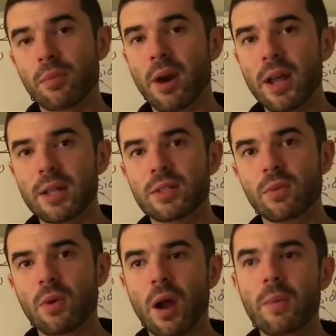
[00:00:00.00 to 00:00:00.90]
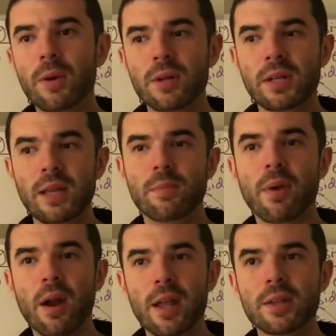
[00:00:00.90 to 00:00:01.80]
Bryant. Robert D.
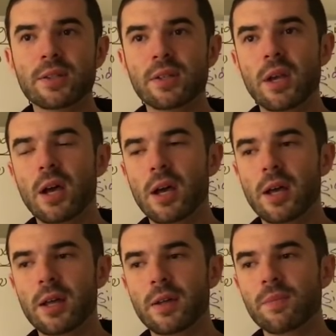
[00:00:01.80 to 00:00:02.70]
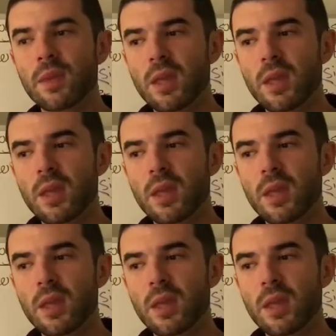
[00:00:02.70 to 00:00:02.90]
Bryant uh,